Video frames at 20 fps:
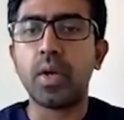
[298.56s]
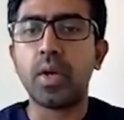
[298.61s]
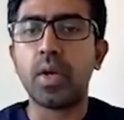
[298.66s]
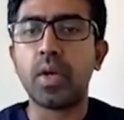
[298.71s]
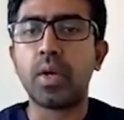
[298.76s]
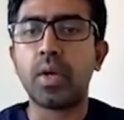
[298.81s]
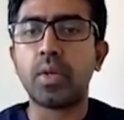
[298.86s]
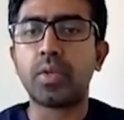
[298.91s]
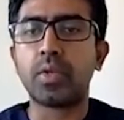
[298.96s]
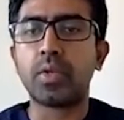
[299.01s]

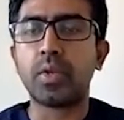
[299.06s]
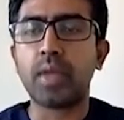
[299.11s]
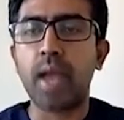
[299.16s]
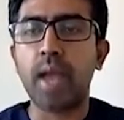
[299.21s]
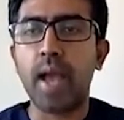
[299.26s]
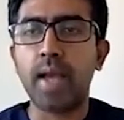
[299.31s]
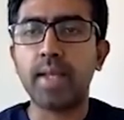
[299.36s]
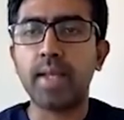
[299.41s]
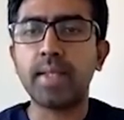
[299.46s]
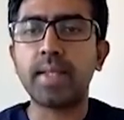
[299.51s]
So there
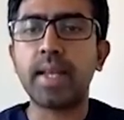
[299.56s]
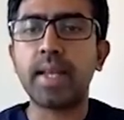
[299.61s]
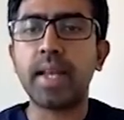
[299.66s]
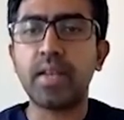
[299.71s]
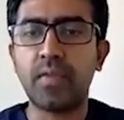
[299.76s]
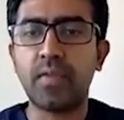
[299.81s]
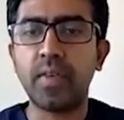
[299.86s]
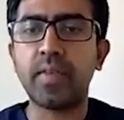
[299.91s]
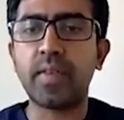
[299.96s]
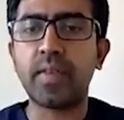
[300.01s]
is
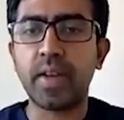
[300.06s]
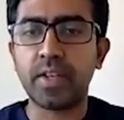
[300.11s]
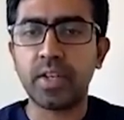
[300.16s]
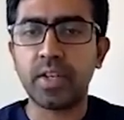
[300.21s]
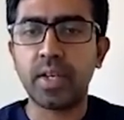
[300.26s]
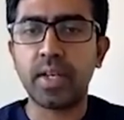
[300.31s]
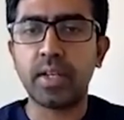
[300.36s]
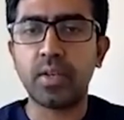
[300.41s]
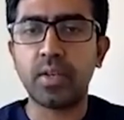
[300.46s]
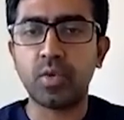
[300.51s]
infiltration
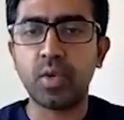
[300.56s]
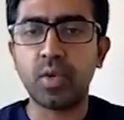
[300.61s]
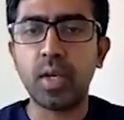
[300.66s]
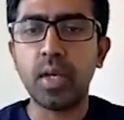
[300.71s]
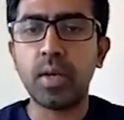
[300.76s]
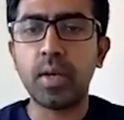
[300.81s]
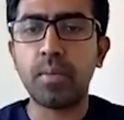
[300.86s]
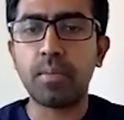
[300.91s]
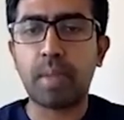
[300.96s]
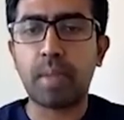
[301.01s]
into
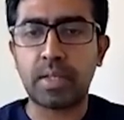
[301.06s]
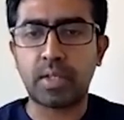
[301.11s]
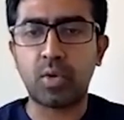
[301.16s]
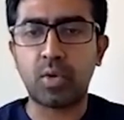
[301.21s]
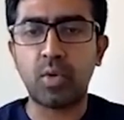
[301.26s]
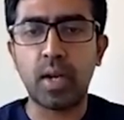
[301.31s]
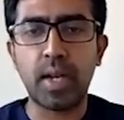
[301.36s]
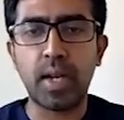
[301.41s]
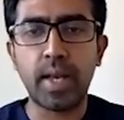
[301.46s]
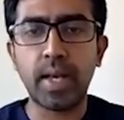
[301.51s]
the
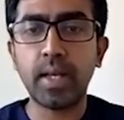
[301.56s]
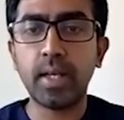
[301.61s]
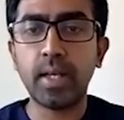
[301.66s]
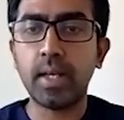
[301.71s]
muscular layer.